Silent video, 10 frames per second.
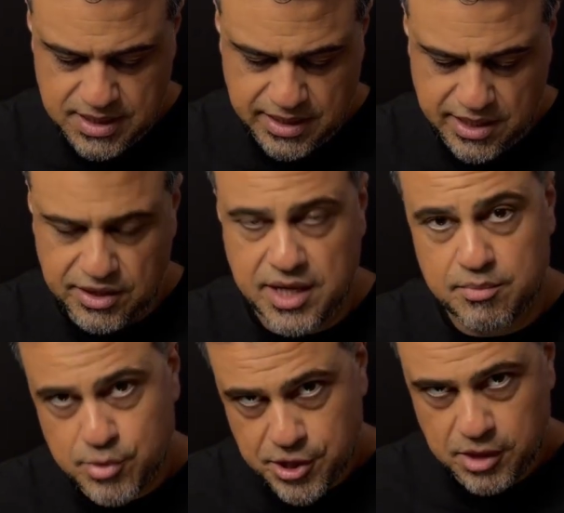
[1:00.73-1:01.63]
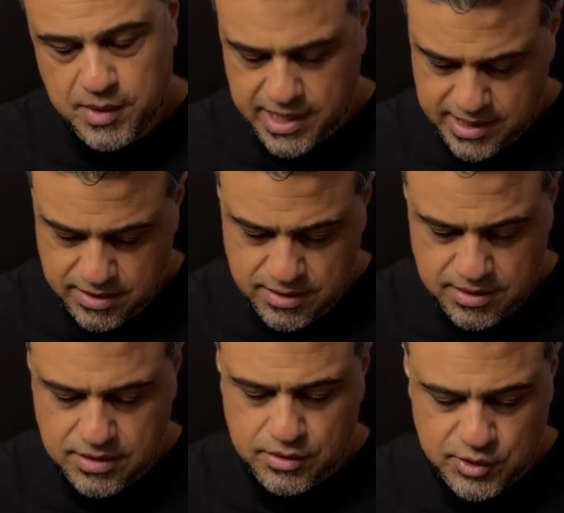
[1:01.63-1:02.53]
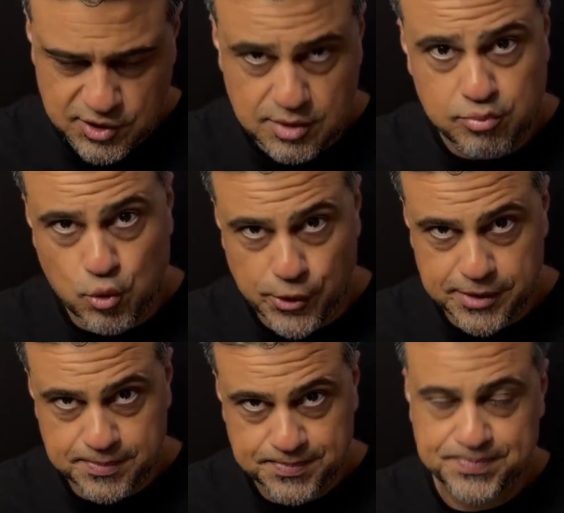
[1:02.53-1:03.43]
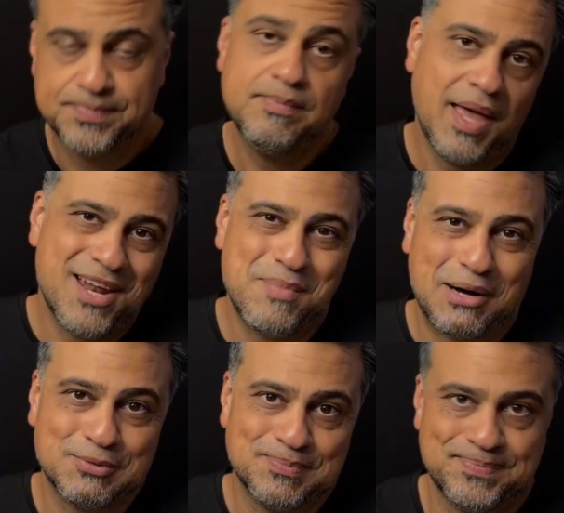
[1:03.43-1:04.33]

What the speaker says: And then Burning Man, support, and about.